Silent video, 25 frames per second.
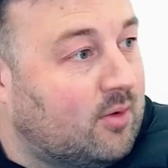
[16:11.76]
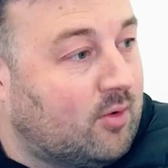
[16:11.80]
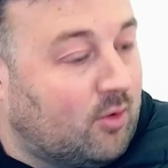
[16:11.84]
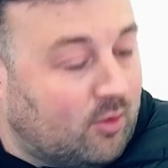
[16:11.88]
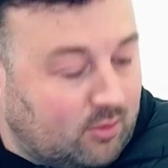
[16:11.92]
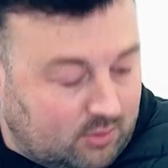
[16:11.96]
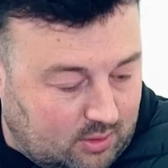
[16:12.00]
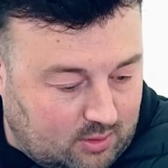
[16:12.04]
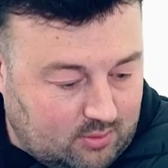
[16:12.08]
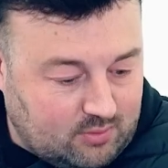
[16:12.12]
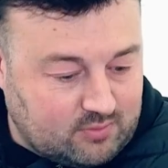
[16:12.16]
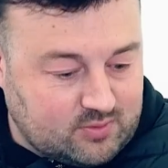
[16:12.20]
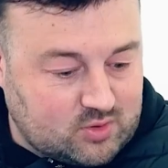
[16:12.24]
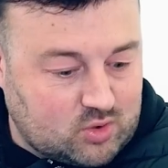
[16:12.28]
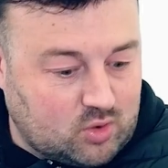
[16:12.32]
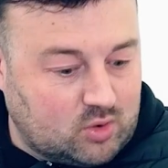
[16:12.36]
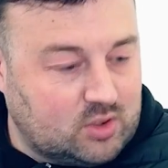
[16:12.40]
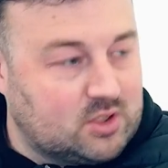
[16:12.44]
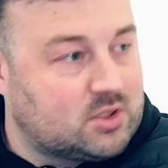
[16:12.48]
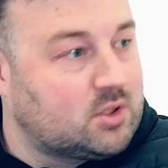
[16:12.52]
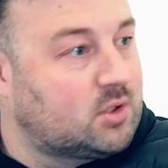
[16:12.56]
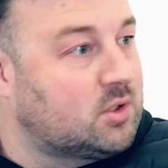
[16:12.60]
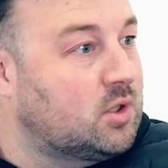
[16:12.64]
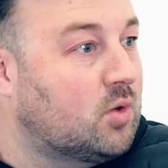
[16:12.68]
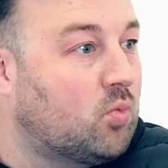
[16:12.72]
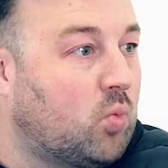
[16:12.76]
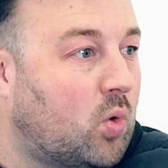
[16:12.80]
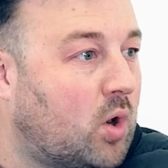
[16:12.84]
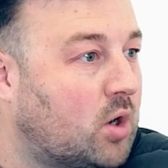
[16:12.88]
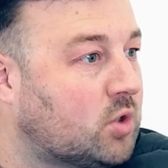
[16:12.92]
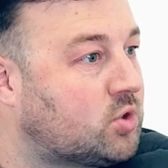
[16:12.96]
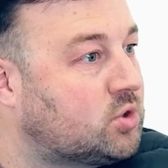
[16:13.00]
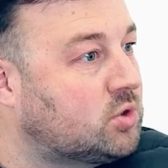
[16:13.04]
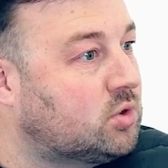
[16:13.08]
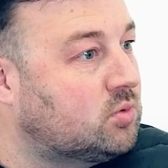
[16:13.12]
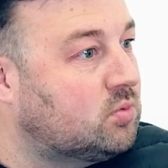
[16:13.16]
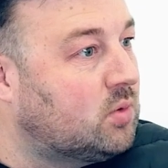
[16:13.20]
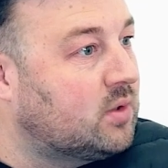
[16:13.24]
or all of a sudden it's on your
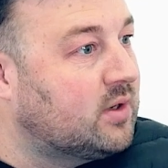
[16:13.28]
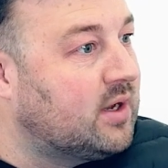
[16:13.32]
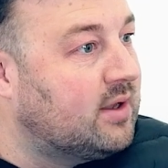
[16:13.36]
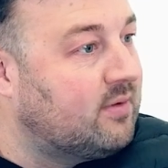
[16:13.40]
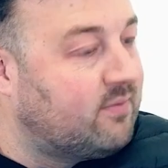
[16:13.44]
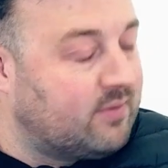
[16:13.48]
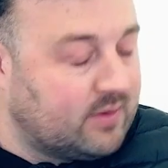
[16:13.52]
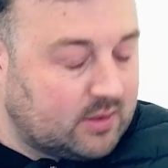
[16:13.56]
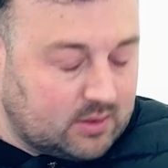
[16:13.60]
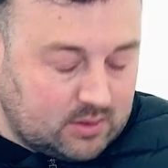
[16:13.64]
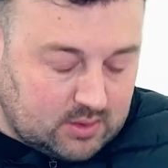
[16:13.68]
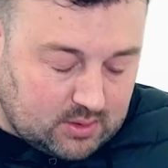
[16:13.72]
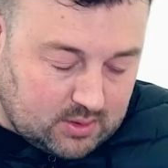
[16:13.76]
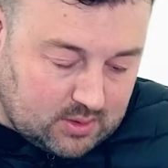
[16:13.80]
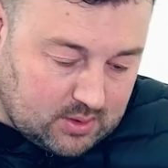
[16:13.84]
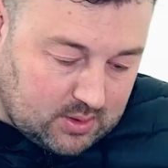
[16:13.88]
watch or whatever.